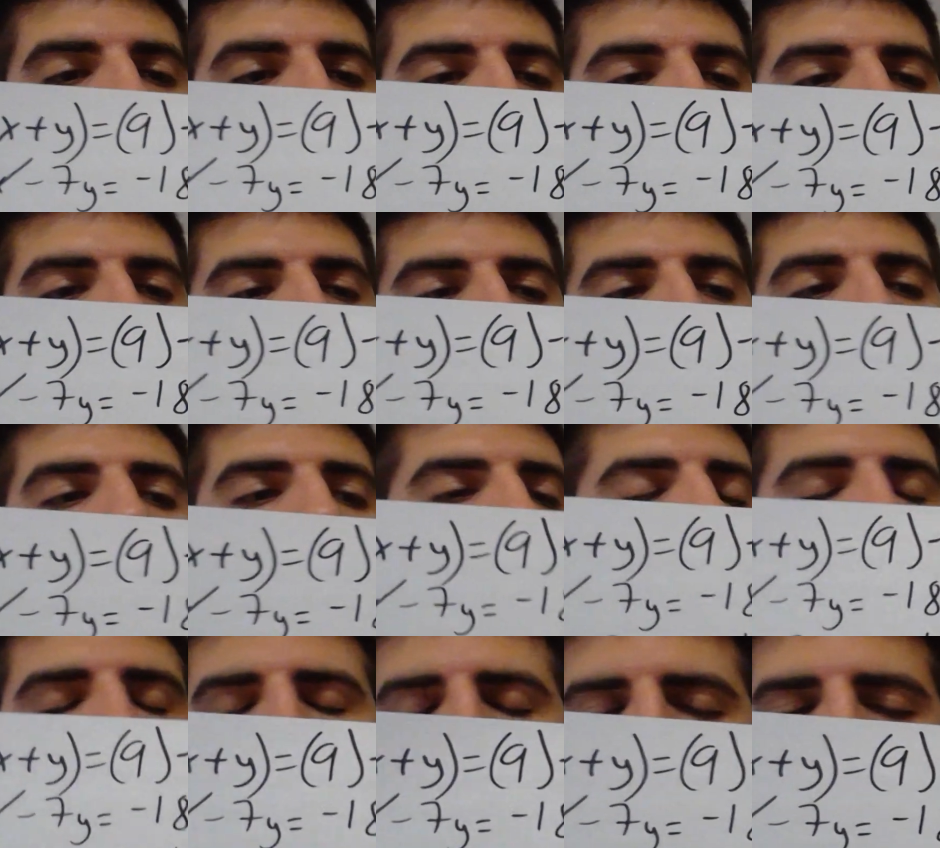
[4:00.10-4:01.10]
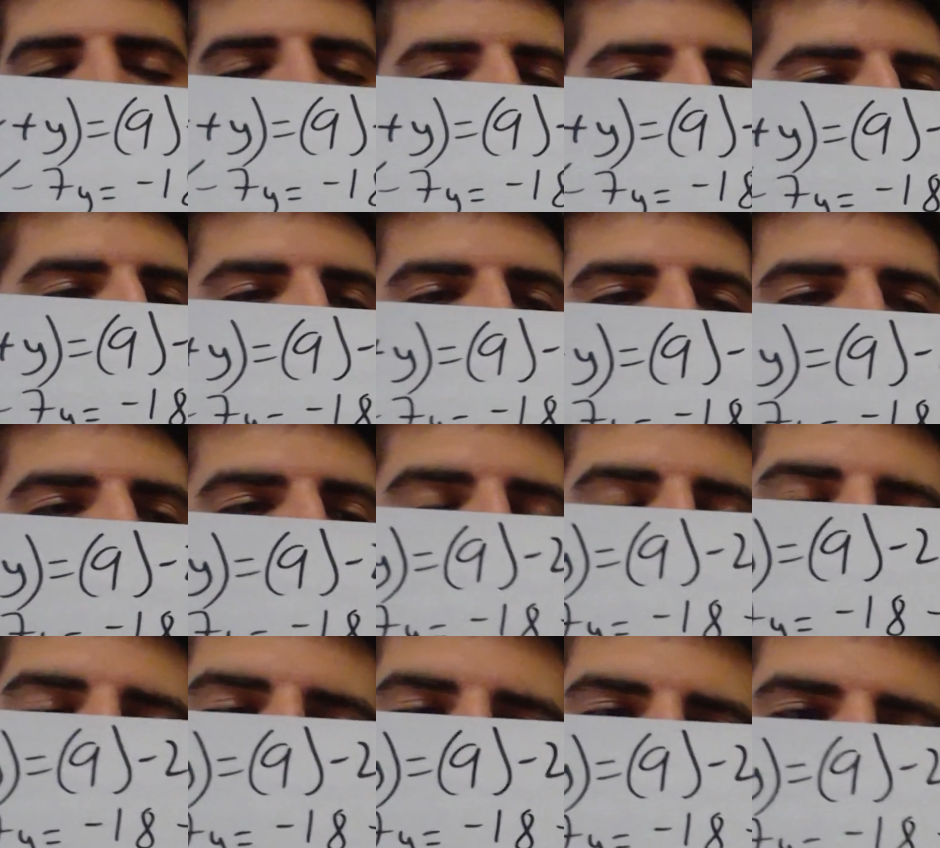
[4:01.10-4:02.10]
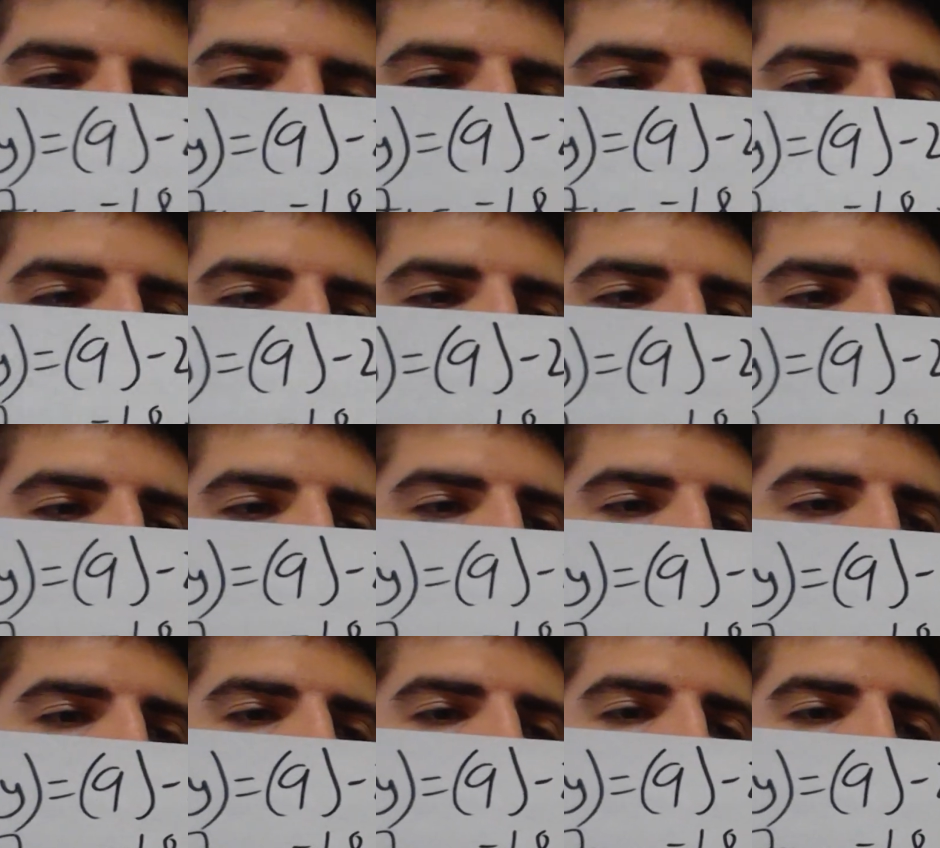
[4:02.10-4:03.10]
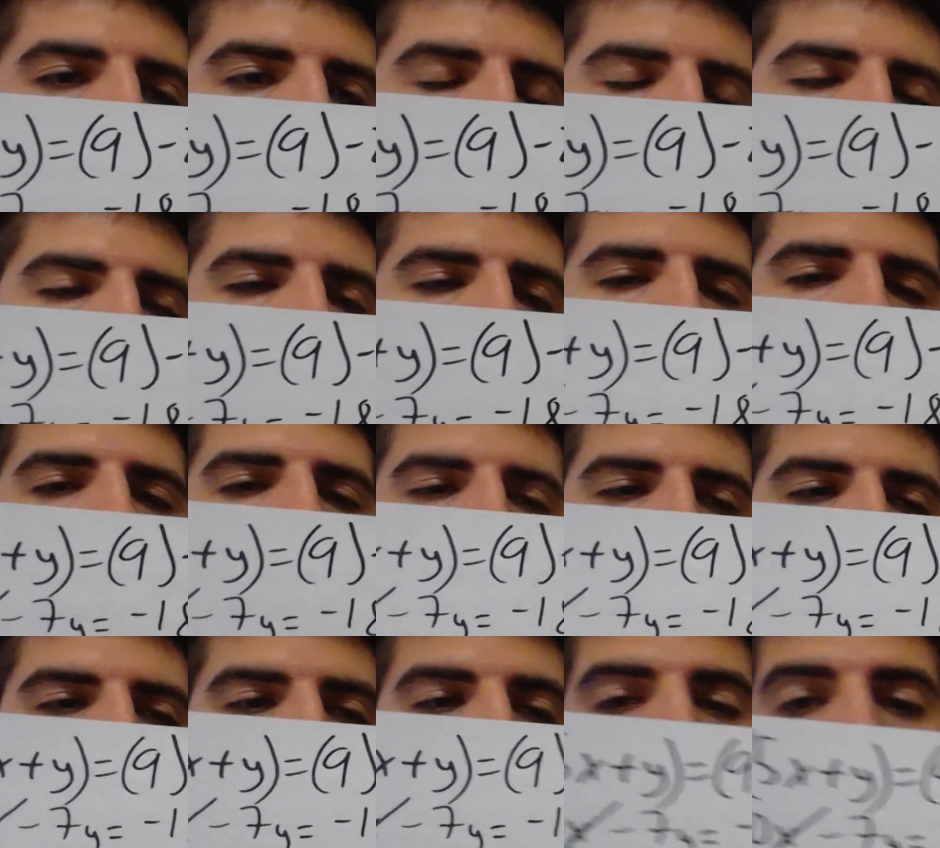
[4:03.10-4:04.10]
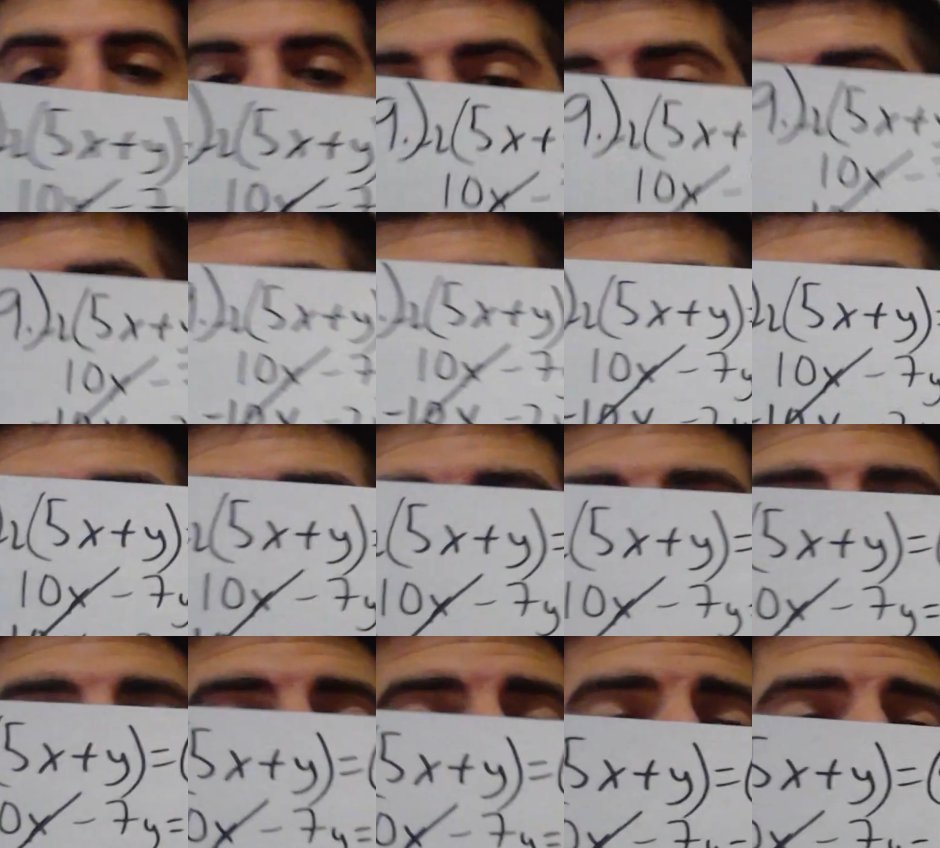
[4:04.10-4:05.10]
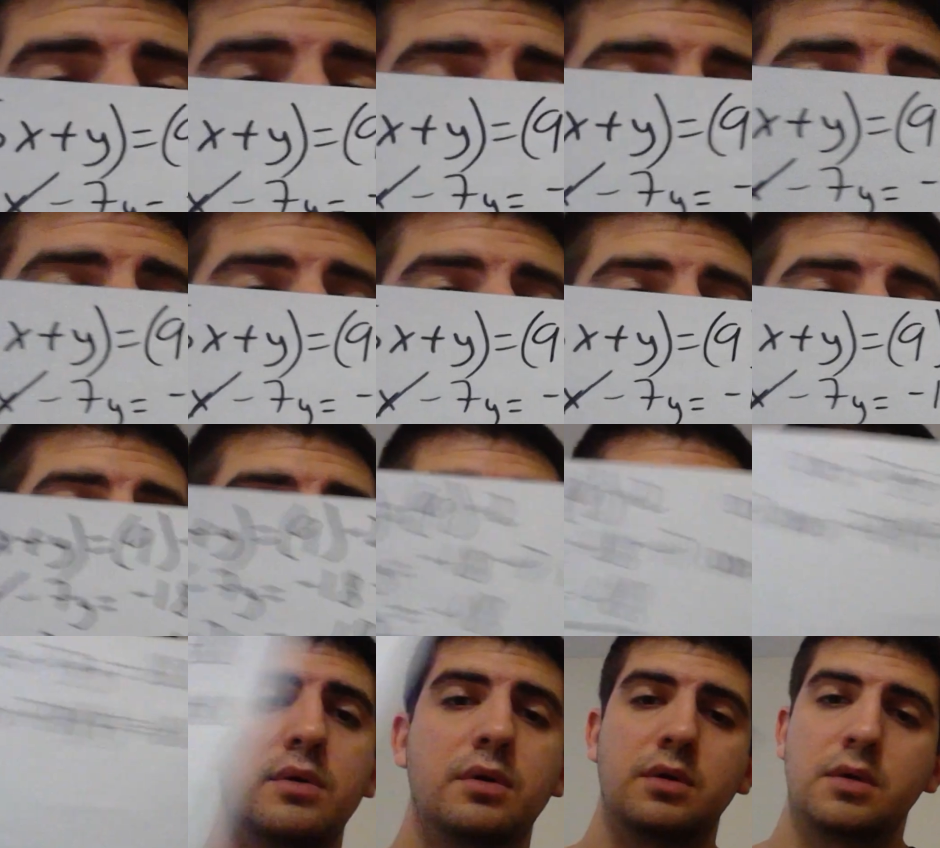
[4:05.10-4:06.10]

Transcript: that on your own. Don't just copy me doing it. You should be able to do this at this point. Please pause the video. I'm going to go solve it now. You try to solve it on your own.